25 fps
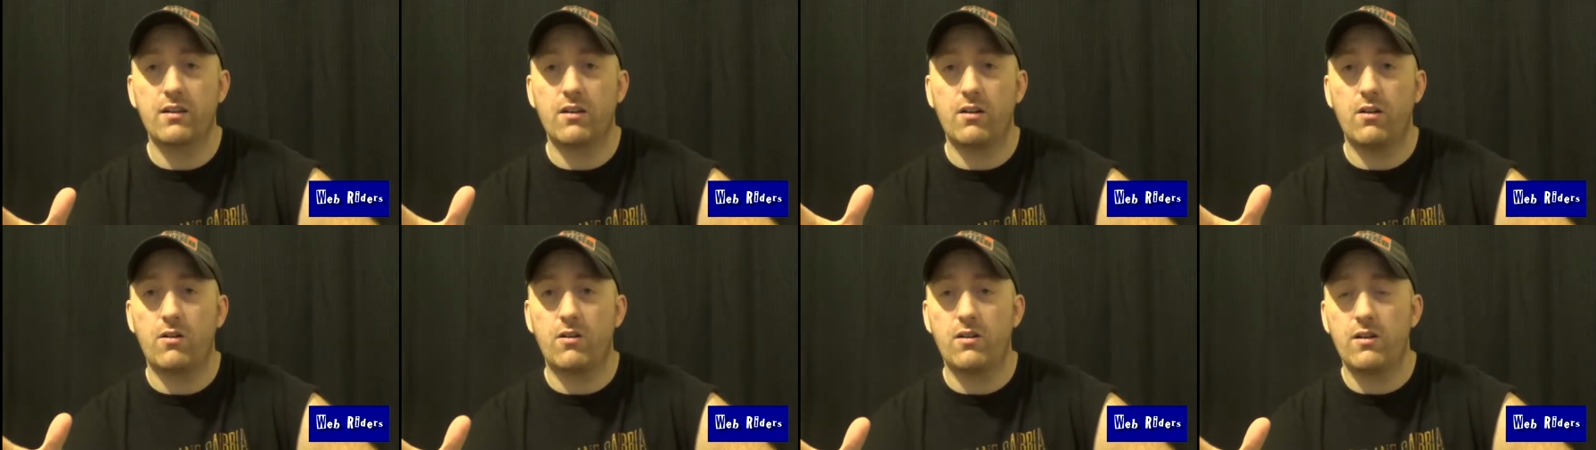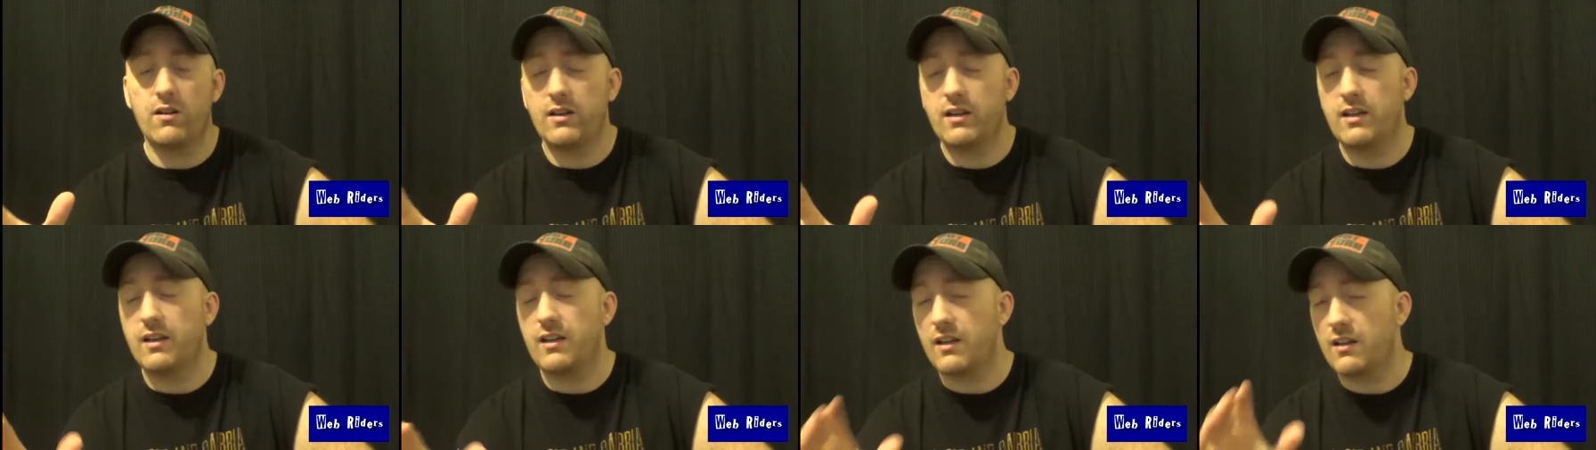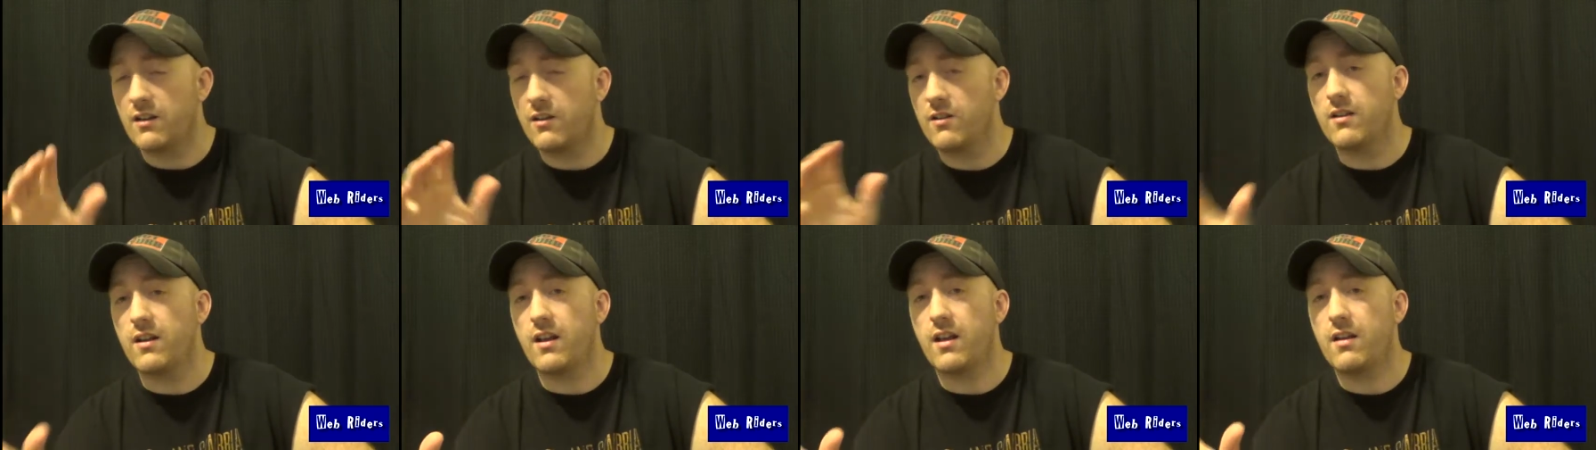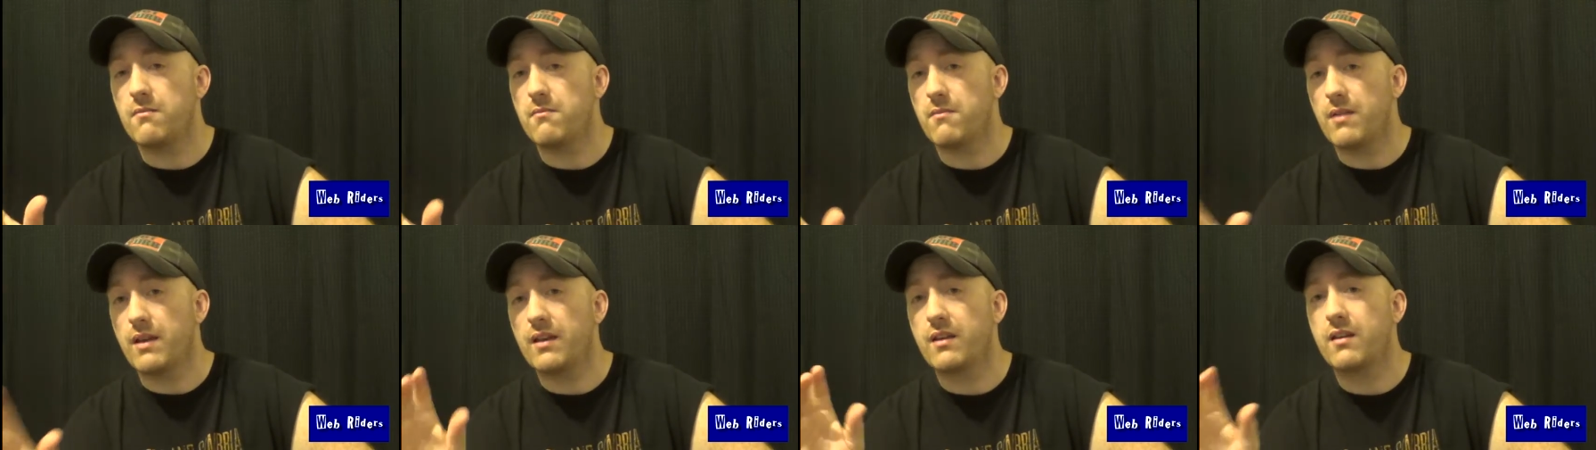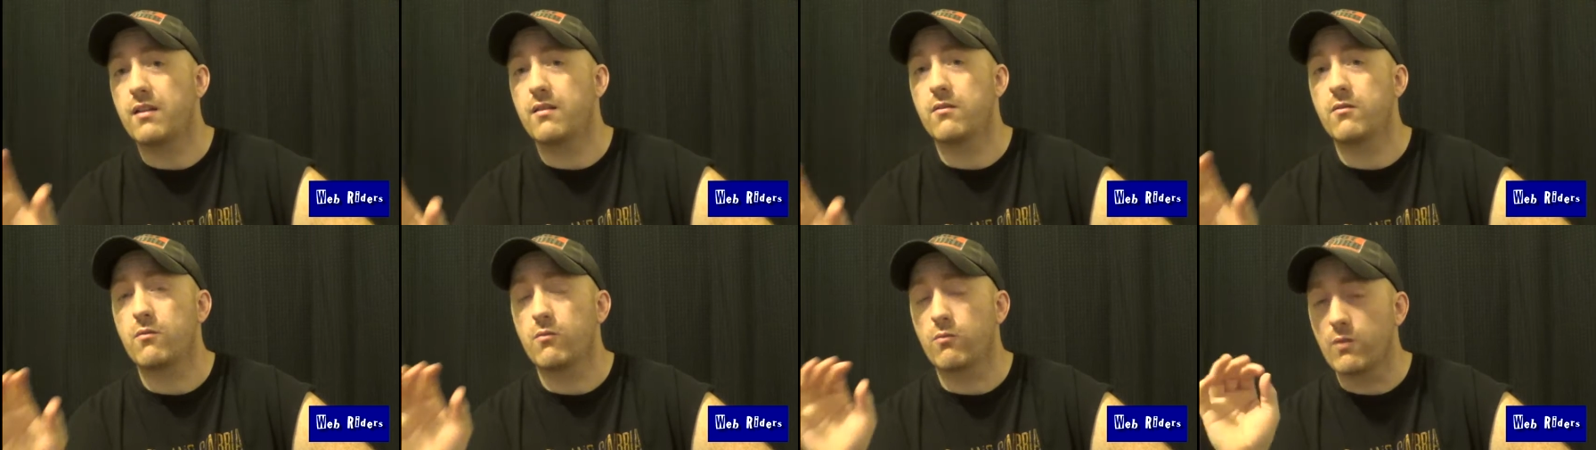on the internet
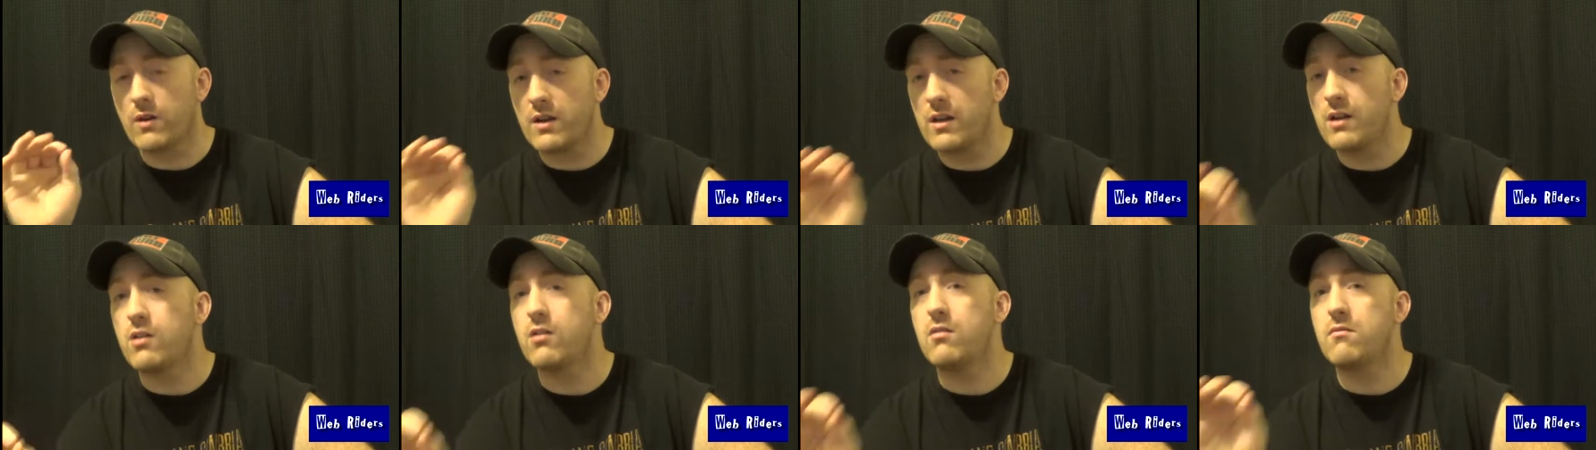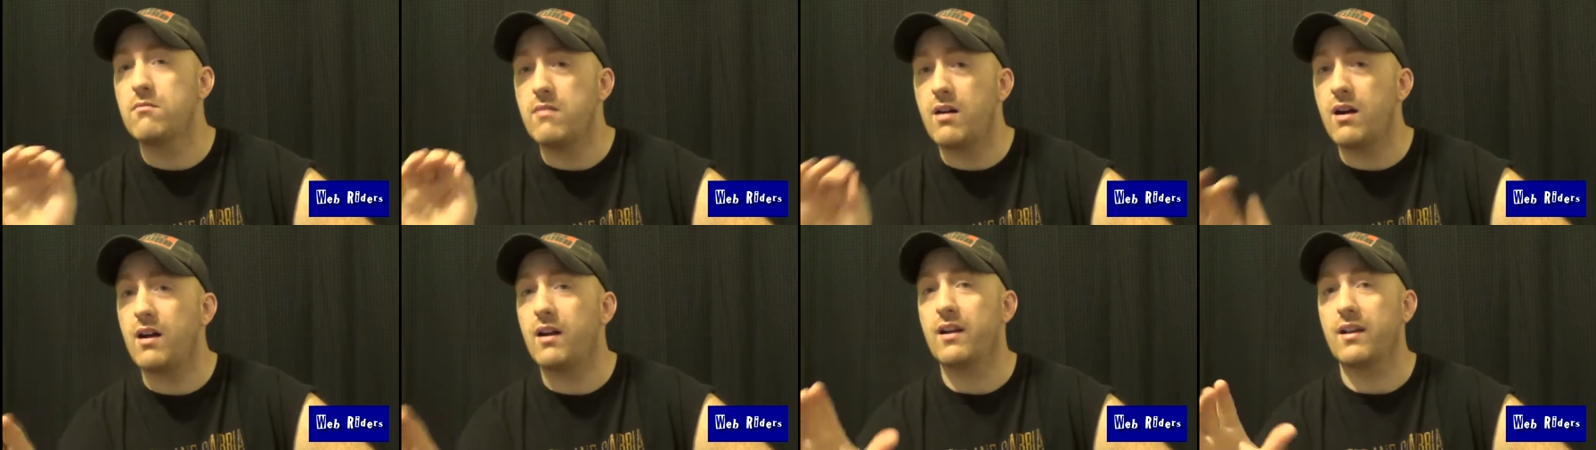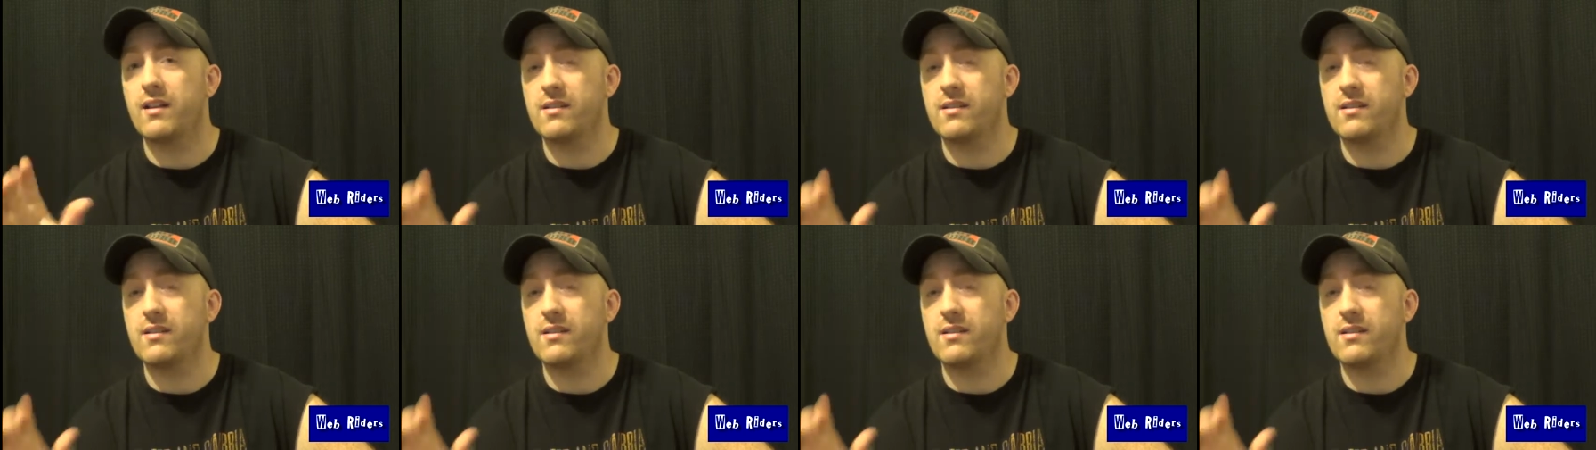making real money,